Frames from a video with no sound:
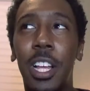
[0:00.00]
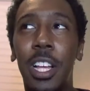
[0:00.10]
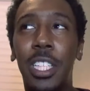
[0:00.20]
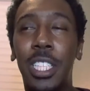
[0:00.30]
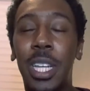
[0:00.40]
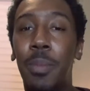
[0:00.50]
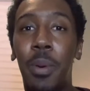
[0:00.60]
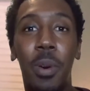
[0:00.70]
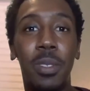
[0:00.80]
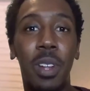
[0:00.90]
she
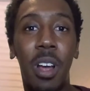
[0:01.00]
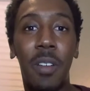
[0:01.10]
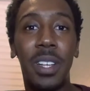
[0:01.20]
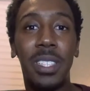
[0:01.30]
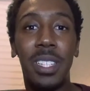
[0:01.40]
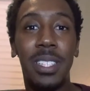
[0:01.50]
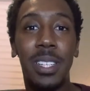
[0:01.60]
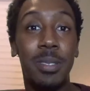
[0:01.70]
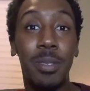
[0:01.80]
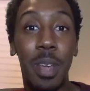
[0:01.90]
pulls it off and she's
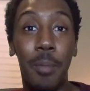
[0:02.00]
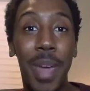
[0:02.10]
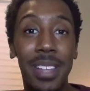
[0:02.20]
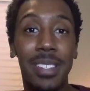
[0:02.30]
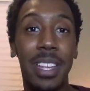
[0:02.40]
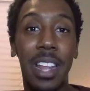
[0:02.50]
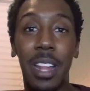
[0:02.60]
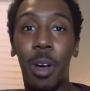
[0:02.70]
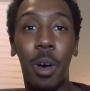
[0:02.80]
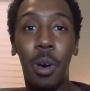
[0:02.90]
just amazing. And
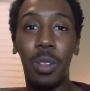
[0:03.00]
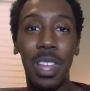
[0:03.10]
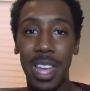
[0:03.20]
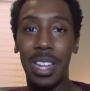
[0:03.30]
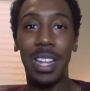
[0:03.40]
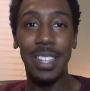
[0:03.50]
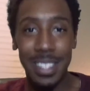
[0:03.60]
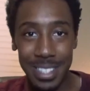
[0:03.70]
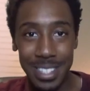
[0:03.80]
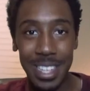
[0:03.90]
the whole thing, like, this
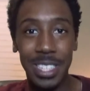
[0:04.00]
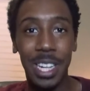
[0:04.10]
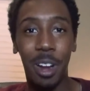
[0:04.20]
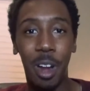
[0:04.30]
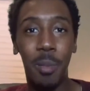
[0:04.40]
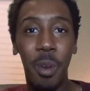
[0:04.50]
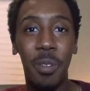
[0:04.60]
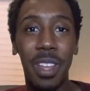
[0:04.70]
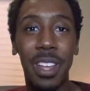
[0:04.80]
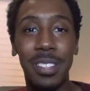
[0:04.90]
is essentially her
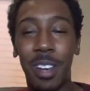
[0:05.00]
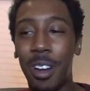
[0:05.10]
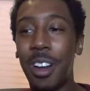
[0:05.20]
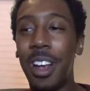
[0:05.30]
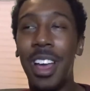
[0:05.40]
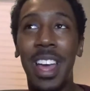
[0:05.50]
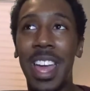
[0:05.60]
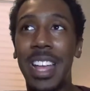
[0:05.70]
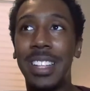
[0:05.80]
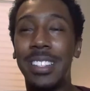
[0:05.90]
movie. It's her
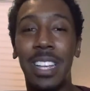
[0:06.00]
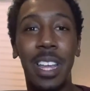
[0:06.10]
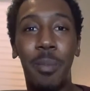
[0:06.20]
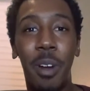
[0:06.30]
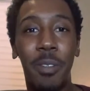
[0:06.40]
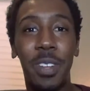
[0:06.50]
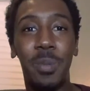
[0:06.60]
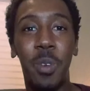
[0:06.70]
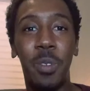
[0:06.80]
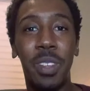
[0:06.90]
and Cillian Murphy's
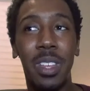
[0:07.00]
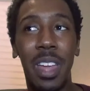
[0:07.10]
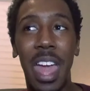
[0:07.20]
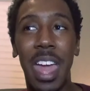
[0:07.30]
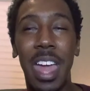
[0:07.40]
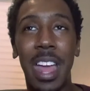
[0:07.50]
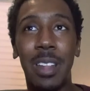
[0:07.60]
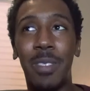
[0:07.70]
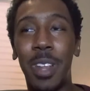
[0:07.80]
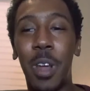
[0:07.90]
movie,
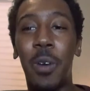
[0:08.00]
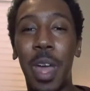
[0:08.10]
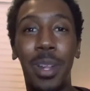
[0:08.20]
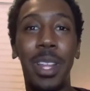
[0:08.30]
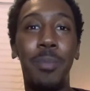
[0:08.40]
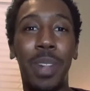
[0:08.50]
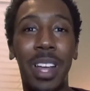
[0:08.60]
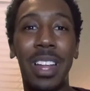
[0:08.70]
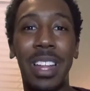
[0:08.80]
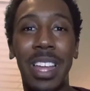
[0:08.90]
and Emily
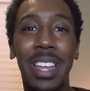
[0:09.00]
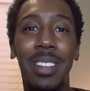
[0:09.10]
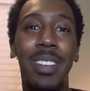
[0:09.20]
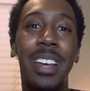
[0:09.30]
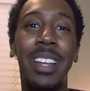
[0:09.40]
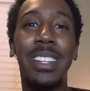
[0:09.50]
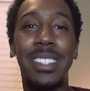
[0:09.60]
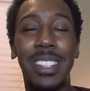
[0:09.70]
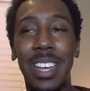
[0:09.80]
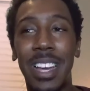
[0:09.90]
Blunt and the
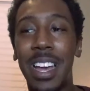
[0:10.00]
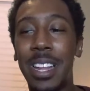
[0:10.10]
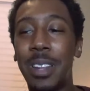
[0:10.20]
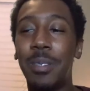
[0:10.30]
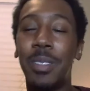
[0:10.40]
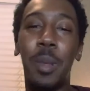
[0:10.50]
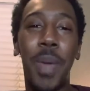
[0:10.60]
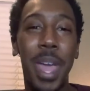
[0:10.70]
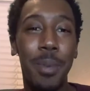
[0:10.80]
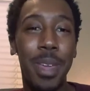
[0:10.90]
son and the
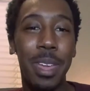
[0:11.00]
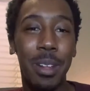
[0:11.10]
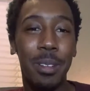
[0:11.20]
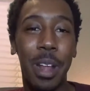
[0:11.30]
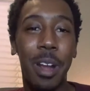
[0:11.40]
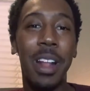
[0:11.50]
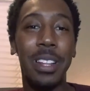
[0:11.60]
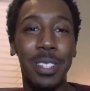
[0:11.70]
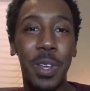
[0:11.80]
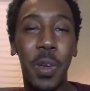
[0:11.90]
baby, they're in
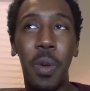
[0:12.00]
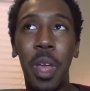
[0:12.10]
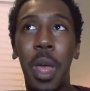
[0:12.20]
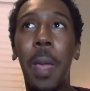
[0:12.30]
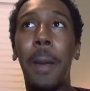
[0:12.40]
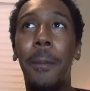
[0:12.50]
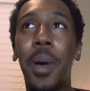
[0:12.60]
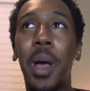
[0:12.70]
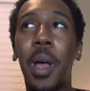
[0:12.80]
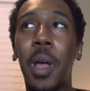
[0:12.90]
it too,
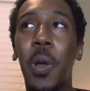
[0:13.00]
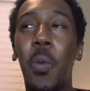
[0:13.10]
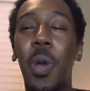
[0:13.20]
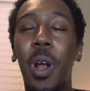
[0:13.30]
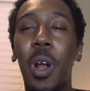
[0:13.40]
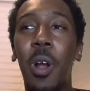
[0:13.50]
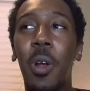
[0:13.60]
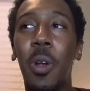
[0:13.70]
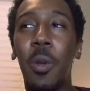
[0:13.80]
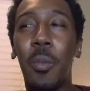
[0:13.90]
but
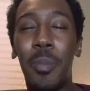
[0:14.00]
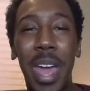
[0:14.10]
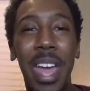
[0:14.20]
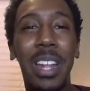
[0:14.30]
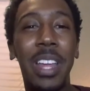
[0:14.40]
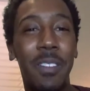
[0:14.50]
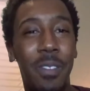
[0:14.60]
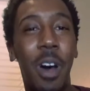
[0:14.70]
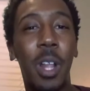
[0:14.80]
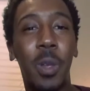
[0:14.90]
we're mainly
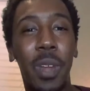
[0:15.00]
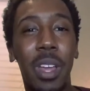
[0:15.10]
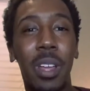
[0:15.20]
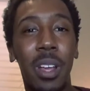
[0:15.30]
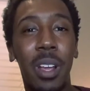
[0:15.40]
following